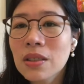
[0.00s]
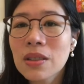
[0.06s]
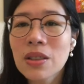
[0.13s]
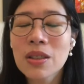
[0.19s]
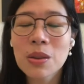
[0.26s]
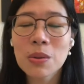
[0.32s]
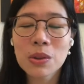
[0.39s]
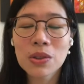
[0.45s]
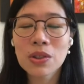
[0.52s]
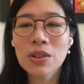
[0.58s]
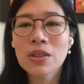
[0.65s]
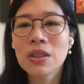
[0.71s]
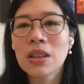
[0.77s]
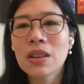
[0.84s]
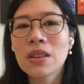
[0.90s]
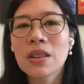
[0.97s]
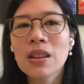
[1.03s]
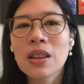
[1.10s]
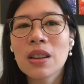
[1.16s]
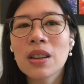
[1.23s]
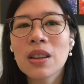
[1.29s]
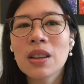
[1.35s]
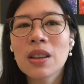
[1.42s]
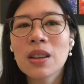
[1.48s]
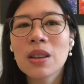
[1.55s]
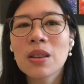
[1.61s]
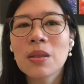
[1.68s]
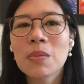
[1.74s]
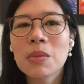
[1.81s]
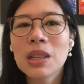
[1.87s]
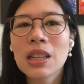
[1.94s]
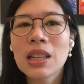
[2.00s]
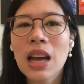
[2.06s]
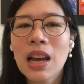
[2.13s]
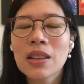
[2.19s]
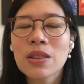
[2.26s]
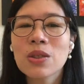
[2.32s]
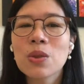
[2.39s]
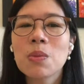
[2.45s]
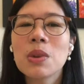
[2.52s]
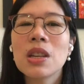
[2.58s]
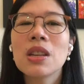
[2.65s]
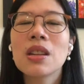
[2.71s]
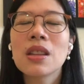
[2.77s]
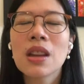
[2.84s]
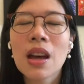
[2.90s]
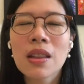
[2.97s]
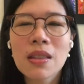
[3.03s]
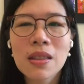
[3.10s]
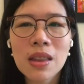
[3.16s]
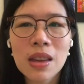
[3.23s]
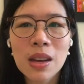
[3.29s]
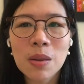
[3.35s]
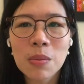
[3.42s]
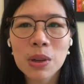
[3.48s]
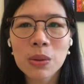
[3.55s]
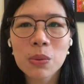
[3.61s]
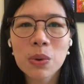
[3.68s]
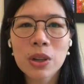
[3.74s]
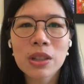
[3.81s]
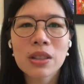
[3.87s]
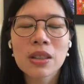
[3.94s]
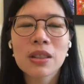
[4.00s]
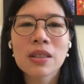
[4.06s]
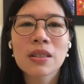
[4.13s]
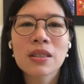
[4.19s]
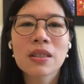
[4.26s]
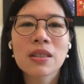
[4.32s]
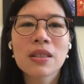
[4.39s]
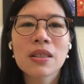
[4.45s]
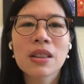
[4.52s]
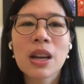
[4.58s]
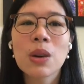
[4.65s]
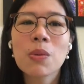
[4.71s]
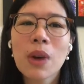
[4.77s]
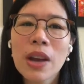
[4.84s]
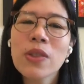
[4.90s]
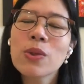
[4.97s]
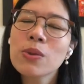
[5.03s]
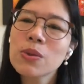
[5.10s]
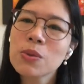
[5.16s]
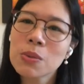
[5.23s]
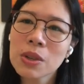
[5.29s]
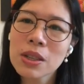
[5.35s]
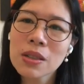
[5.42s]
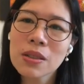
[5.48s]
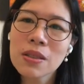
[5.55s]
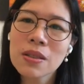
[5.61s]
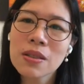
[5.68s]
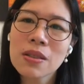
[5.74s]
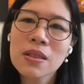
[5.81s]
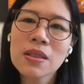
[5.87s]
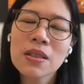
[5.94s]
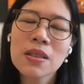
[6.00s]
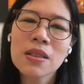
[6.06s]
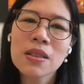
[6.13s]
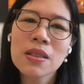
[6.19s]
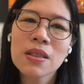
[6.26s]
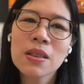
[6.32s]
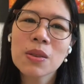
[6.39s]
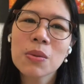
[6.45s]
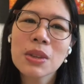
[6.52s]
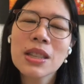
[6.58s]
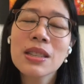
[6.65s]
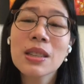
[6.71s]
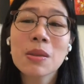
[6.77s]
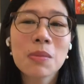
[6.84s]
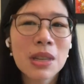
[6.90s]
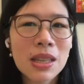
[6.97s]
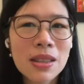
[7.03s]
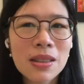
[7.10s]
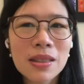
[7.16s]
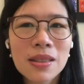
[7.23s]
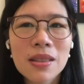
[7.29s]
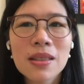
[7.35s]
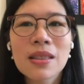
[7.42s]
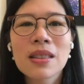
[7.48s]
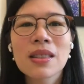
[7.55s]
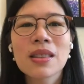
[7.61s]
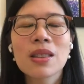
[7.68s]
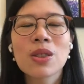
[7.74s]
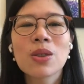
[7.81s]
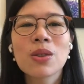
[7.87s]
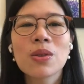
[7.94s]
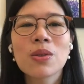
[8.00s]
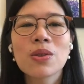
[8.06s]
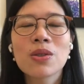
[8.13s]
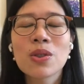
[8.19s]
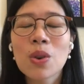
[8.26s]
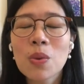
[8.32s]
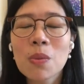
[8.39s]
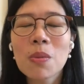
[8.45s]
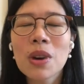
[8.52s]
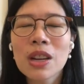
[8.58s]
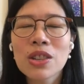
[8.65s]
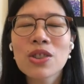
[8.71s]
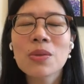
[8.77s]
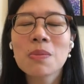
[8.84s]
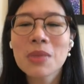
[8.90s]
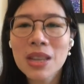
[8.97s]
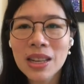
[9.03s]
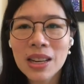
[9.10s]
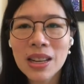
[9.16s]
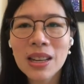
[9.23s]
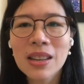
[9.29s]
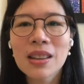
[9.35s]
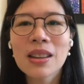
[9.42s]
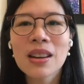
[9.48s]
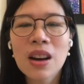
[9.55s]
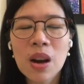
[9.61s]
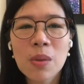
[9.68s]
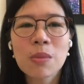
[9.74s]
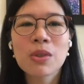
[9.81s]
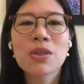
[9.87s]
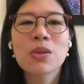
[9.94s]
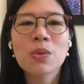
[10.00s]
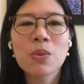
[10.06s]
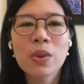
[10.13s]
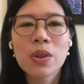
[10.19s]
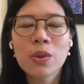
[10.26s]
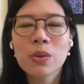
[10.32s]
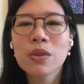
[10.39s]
because he was thirsty. But it has to be nothing but water. And why those words? What does it mean? So much meaning comes with those